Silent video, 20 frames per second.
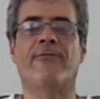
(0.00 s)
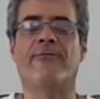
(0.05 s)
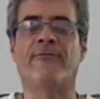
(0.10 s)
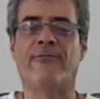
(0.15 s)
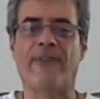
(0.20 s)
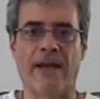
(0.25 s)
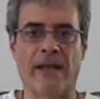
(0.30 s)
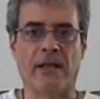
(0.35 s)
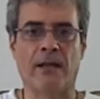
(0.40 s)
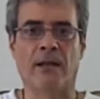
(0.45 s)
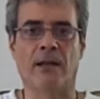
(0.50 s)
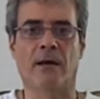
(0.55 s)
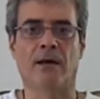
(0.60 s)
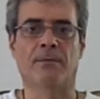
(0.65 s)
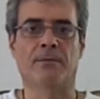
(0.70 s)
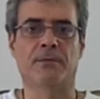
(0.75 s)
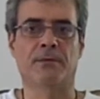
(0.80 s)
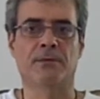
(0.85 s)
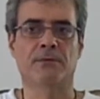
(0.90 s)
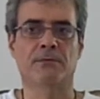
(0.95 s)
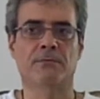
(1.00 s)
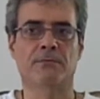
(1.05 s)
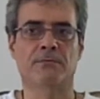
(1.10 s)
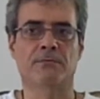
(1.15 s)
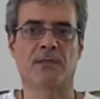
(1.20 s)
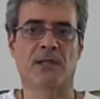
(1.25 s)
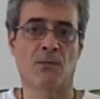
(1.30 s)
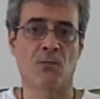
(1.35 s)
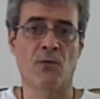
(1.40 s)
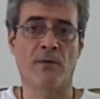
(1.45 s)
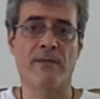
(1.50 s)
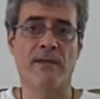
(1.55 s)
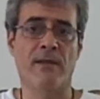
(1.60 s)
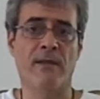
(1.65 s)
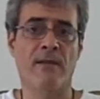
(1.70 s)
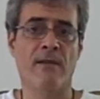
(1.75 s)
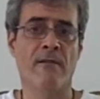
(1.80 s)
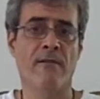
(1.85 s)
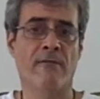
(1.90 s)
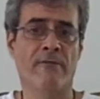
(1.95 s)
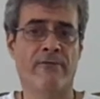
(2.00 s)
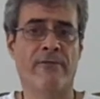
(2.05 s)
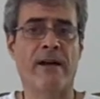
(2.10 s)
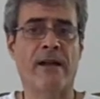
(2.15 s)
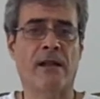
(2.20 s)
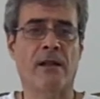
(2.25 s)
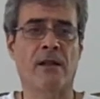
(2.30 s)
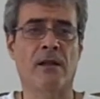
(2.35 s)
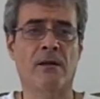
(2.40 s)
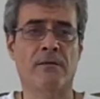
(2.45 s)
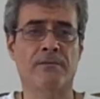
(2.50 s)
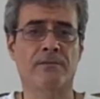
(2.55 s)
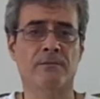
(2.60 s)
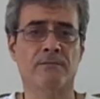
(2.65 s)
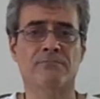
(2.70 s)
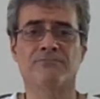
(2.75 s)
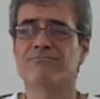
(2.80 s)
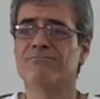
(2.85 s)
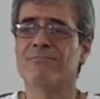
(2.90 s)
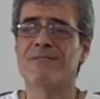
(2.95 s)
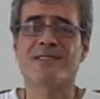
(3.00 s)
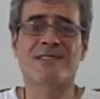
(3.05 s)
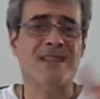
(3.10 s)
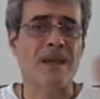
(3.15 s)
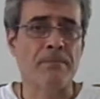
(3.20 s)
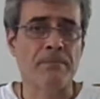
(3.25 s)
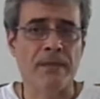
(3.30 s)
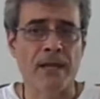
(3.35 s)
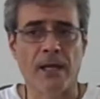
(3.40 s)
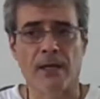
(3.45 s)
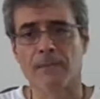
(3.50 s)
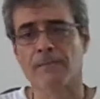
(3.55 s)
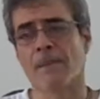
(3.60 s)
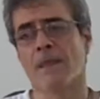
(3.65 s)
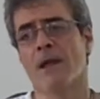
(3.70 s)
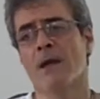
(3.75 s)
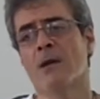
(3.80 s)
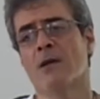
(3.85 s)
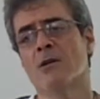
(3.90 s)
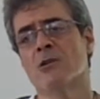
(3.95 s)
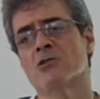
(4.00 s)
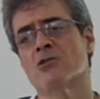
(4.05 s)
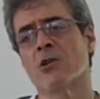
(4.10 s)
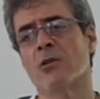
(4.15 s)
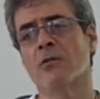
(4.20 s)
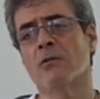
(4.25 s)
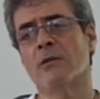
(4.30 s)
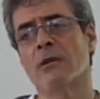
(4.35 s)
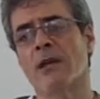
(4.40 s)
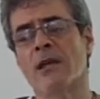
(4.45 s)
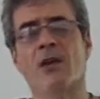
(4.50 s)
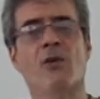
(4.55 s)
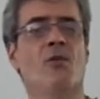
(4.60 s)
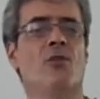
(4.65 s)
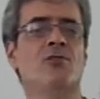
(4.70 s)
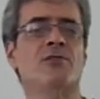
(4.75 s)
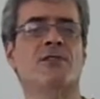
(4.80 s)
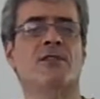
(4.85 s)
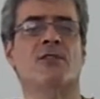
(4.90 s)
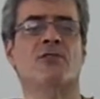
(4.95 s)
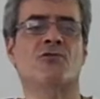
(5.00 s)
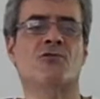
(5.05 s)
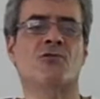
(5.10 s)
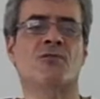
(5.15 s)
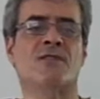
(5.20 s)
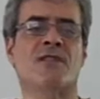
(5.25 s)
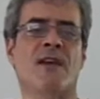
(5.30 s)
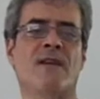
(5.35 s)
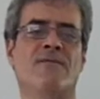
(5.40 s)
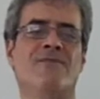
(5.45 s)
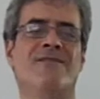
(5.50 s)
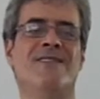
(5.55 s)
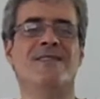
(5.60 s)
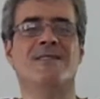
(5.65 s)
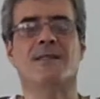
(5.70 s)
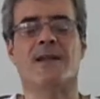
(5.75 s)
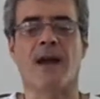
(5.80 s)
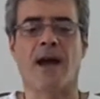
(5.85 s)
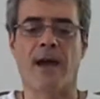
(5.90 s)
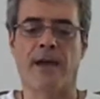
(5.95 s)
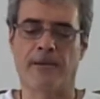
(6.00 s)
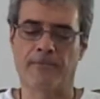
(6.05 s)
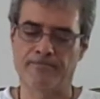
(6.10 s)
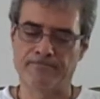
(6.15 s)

Fight Club. The movie Fight Club, same thing. So he goes there to save this guy.